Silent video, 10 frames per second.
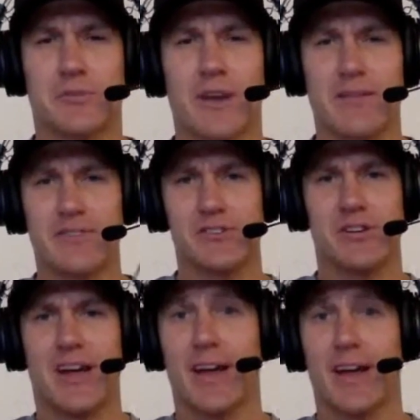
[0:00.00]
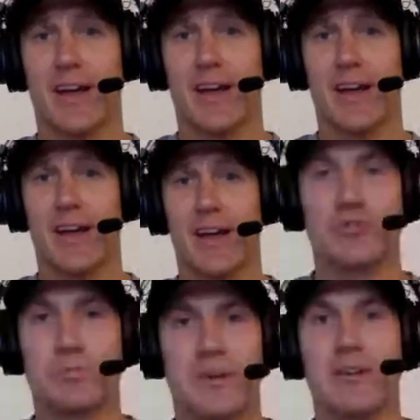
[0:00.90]
great vision, and
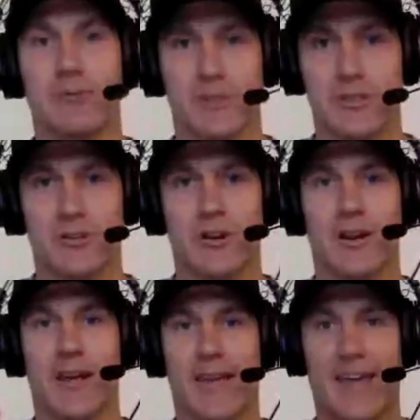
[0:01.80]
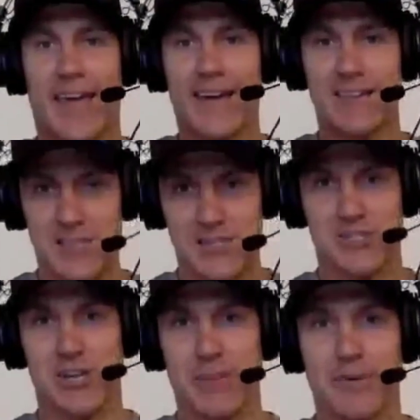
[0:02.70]
superior hand
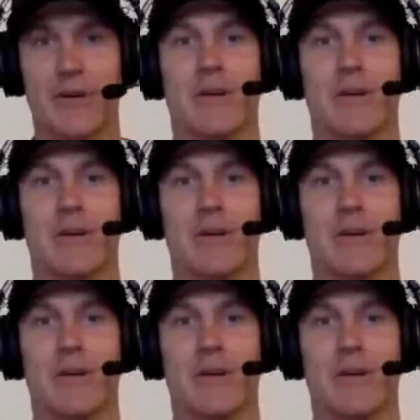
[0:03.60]
shape.